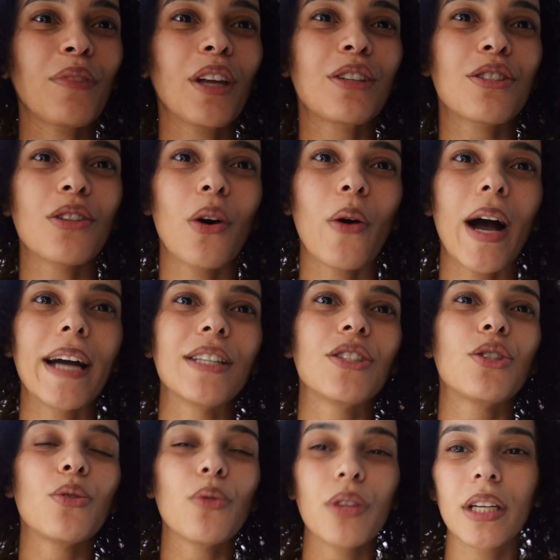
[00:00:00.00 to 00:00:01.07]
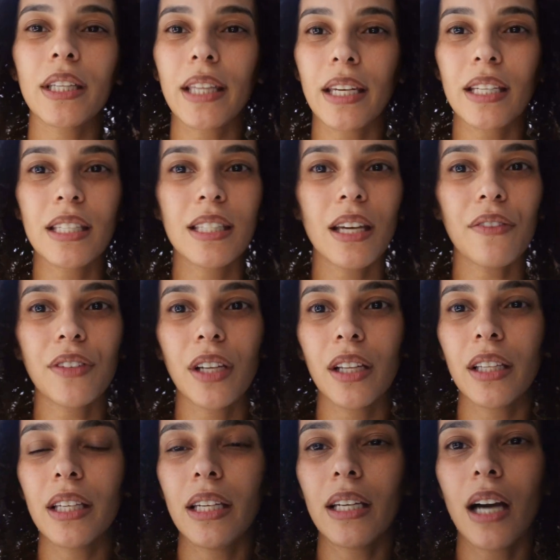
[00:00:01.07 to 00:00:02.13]
So I do think that is
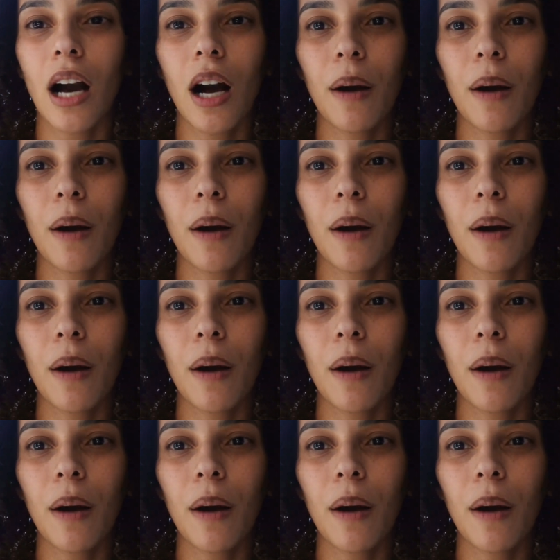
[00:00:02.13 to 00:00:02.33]
definitely